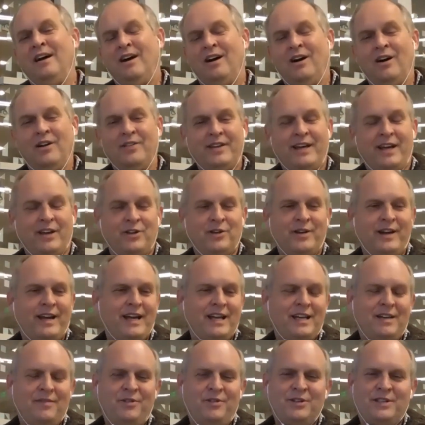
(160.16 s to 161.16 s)
On the other hand,
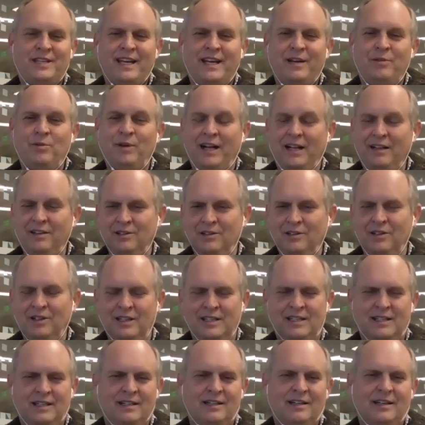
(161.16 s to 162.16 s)
if you say, well,
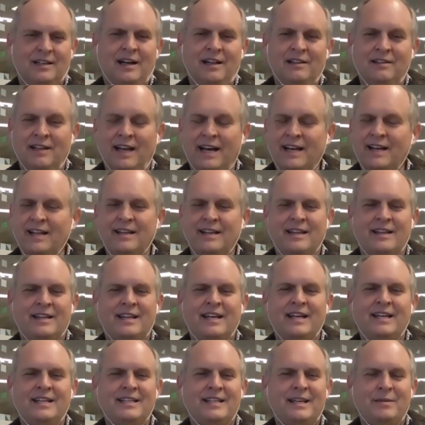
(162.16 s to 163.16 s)
look, a lot of the
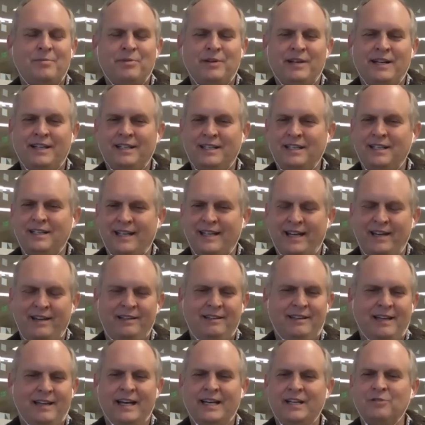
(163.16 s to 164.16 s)
things they predicted, they
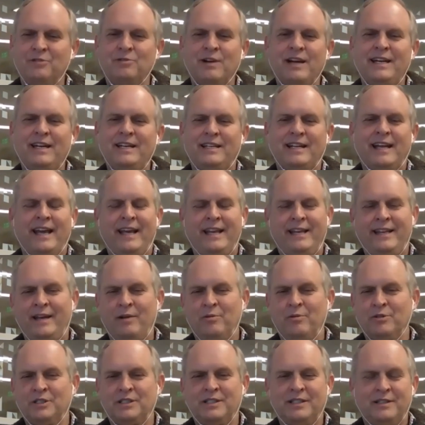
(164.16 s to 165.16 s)
got it right. And
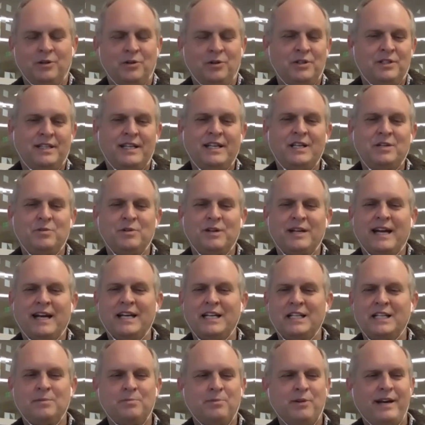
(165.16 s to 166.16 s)
those things were kind of
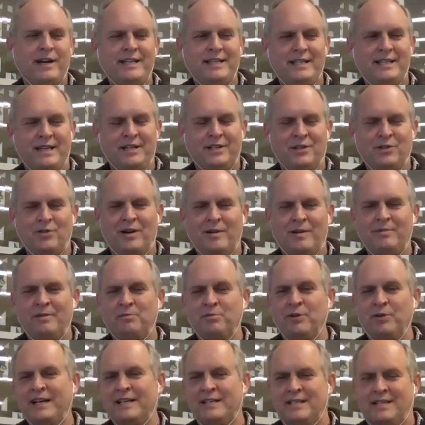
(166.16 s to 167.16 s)
surprising. So I'm
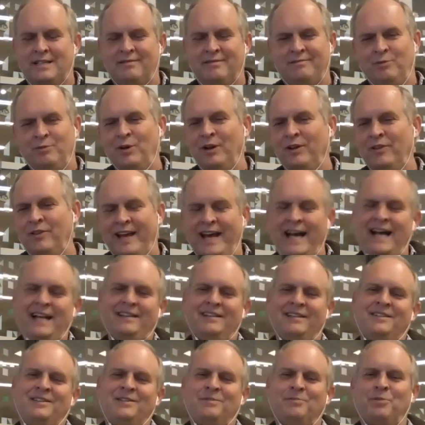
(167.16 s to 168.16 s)
impressed. Well, that
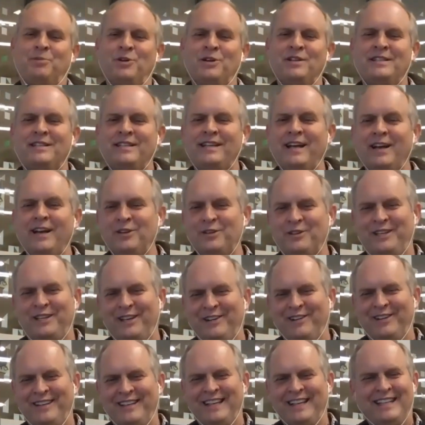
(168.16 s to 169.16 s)
supports the other
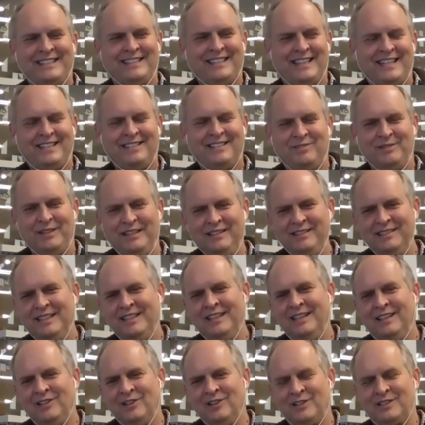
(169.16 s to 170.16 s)
theory. That says, well,
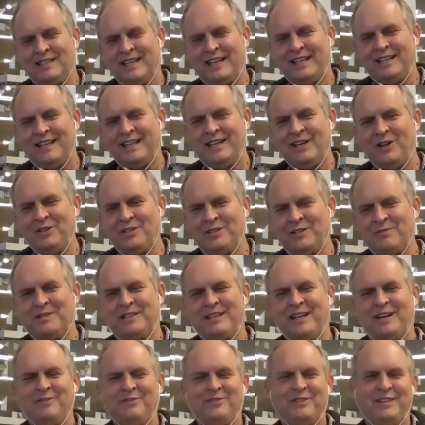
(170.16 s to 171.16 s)
looks like they know some
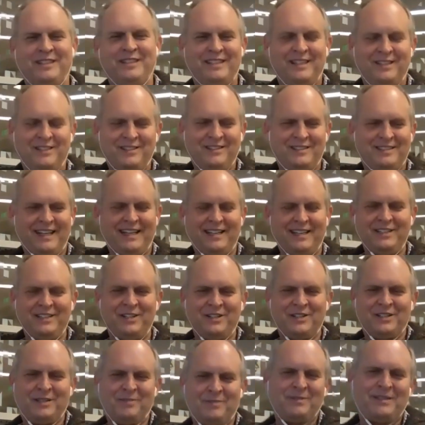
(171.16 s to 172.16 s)
stuff and they're telling you
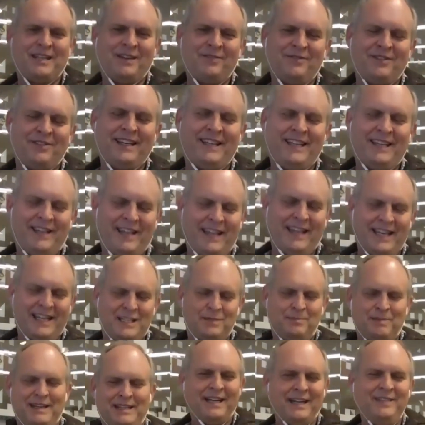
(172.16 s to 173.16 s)
some stuff. You can't
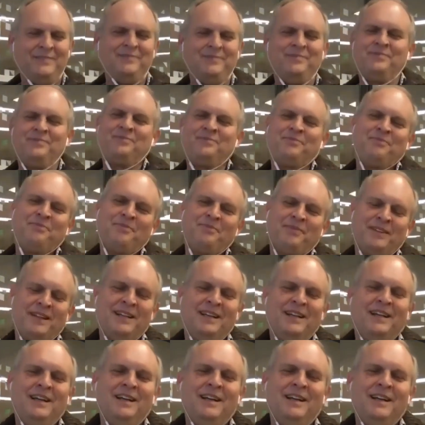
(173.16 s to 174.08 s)
expect them to get it all right.